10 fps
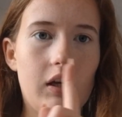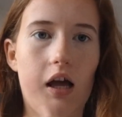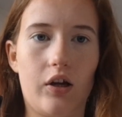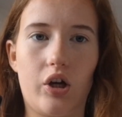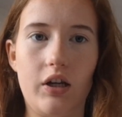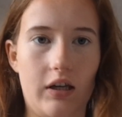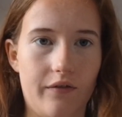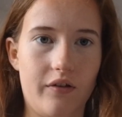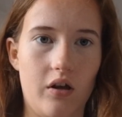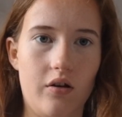I got it
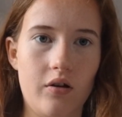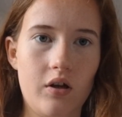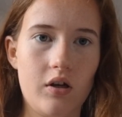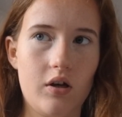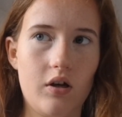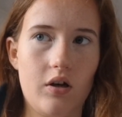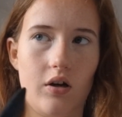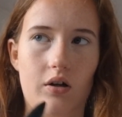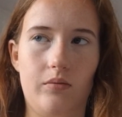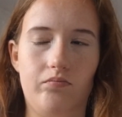gifted.
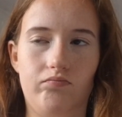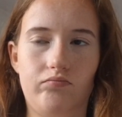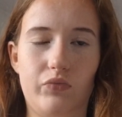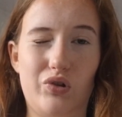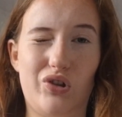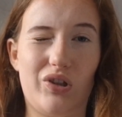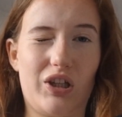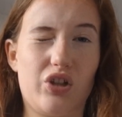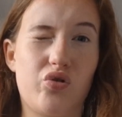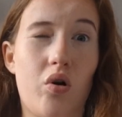And so
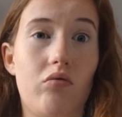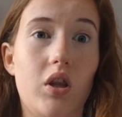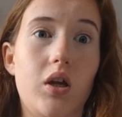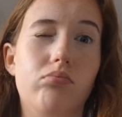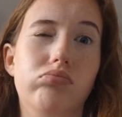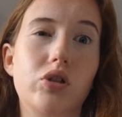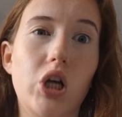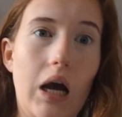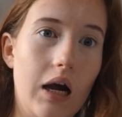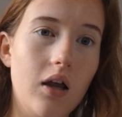like it's not really a
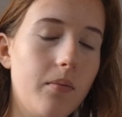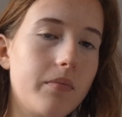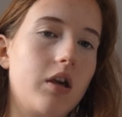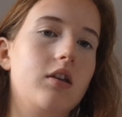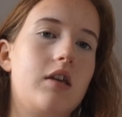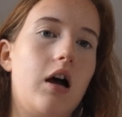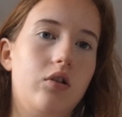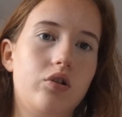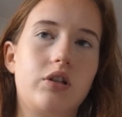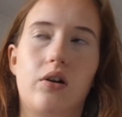budget item because I
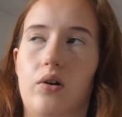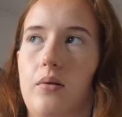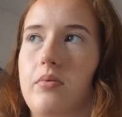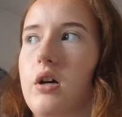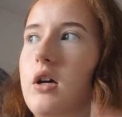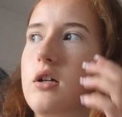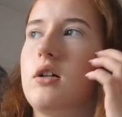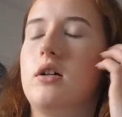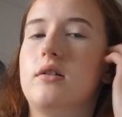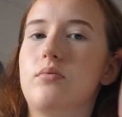looked it up
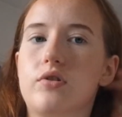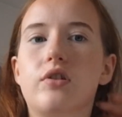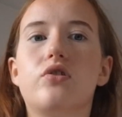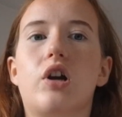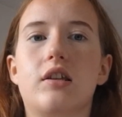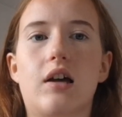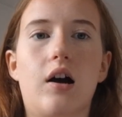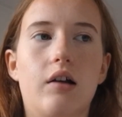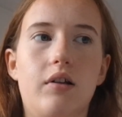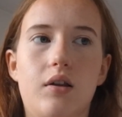because once this dries
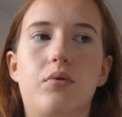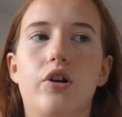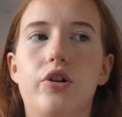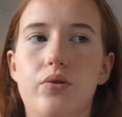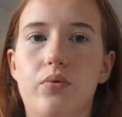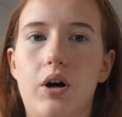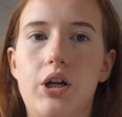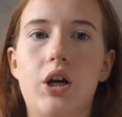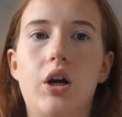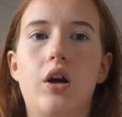out I really want a new
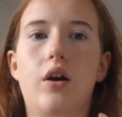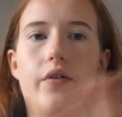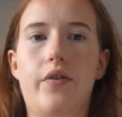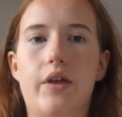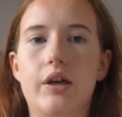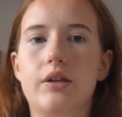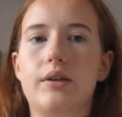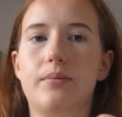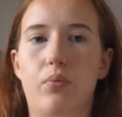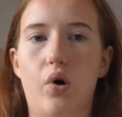one for
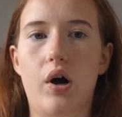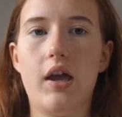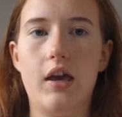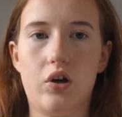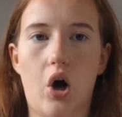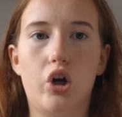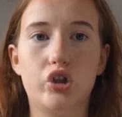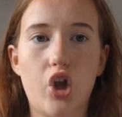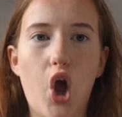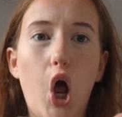this, but it
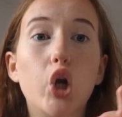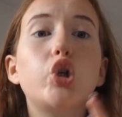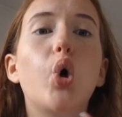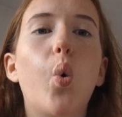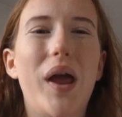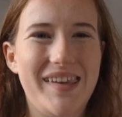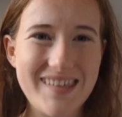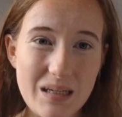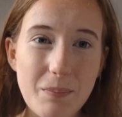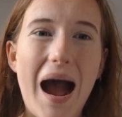cost
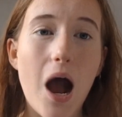£20